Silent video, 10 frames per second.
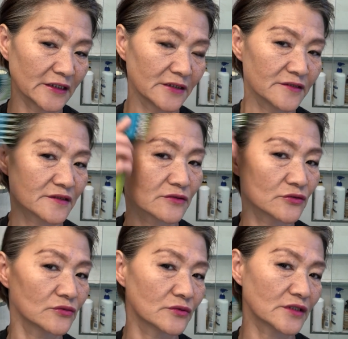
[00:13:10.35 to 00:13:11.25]
listen
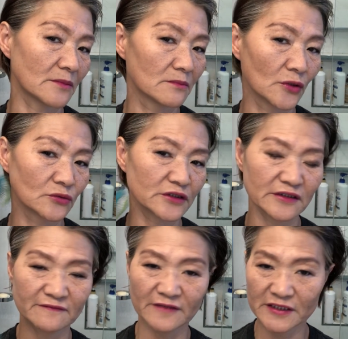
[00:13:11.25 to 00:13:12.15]
to some
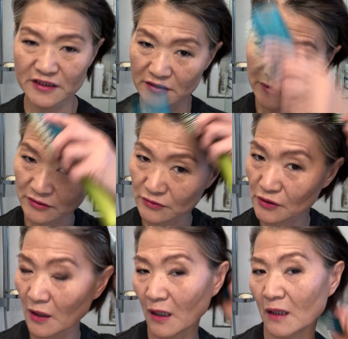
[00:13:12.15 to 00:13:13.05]
motivational
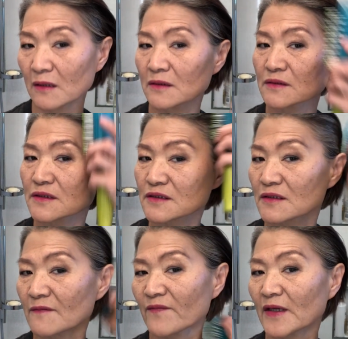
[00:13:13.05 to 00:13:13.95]
talks,